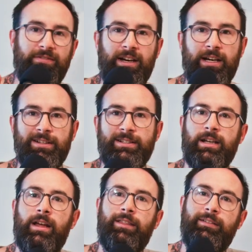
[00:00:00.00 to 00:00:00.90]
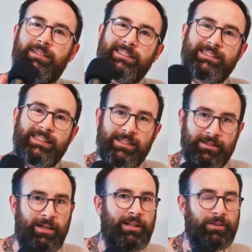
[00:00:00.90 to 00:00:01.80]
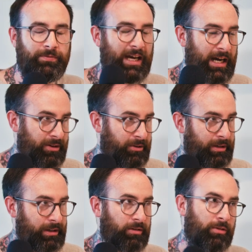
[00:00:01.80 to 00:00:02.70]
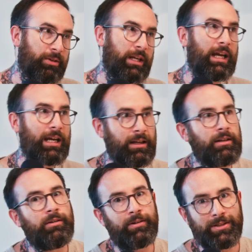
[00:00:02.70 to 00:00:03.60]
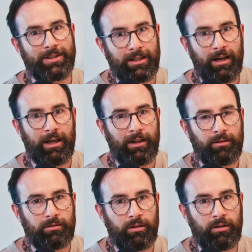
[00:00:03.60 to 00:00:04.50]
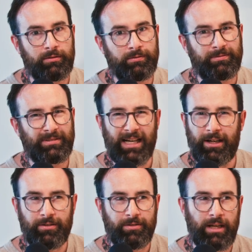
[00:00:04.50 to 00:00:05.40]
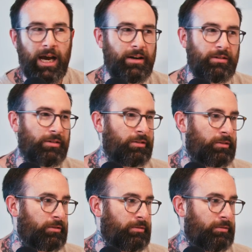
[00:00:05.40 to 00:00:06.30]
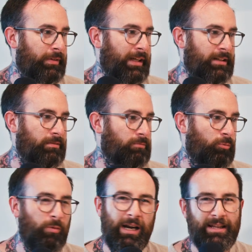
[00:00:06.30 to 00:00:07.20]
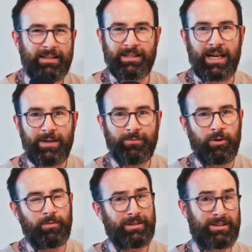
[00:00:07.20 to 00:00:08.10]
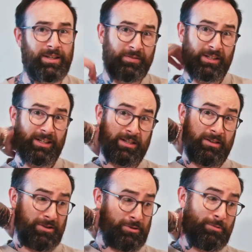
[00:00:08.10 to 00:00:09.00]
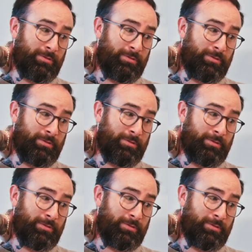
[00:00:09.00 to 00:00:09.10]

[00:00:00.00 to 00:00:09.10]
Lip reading: fairness, there is this style of tattooing called ignorant style of tattoos. I don't know like where this came from. It's definitely like a new